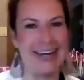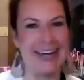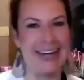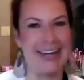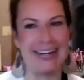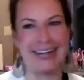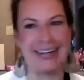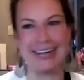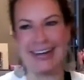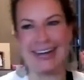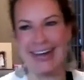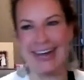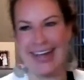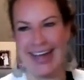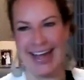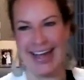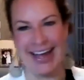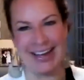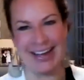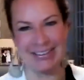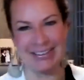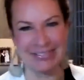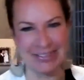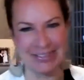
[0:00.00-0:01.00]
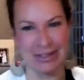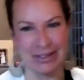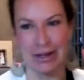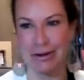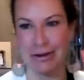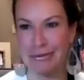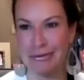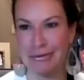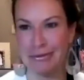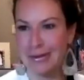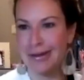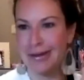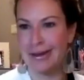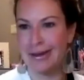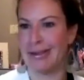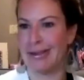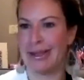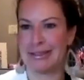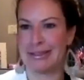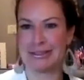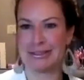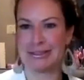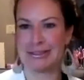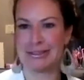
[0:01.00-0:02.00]
I know I have, you know,
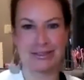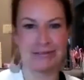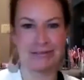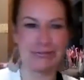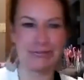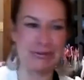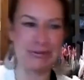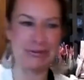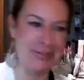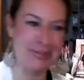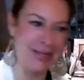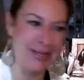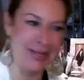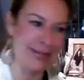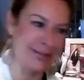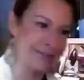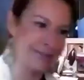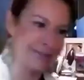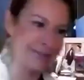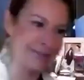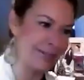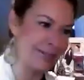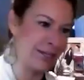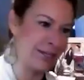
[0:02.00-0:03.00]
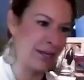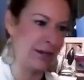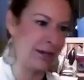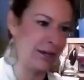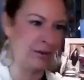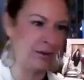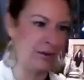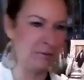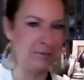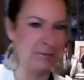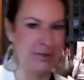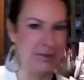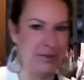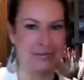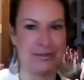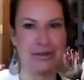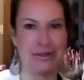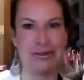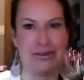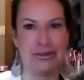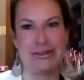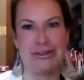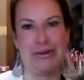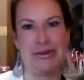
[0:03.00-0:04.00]
like just a few seconds ago. I mean,
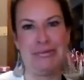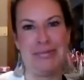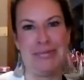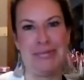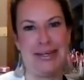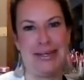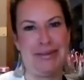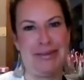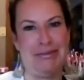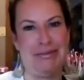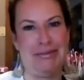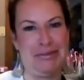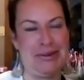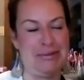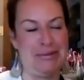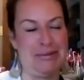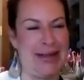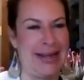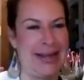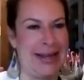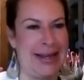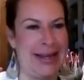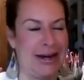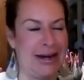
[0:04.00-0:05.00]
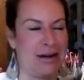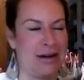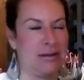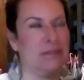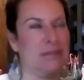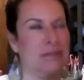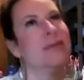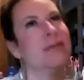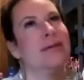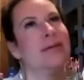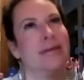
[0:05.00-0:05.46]
you're so mean, you won't do my hair.